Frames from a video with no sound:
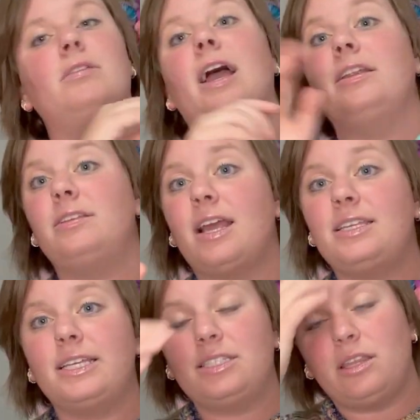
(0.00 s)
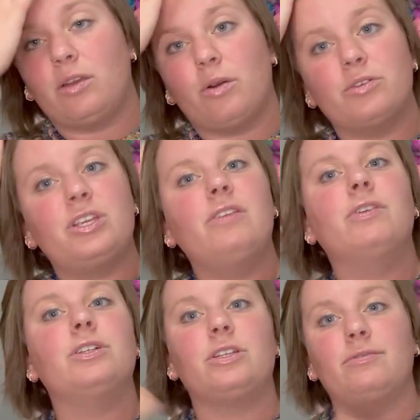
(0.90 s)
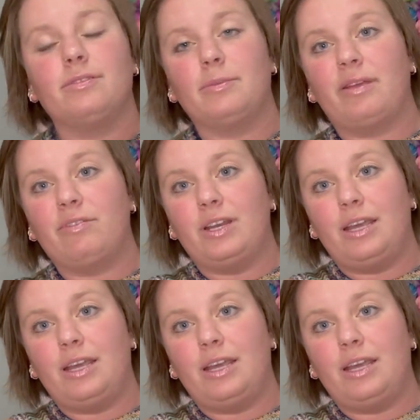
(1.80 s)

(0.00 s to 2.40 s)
I tested the crochet version for my friend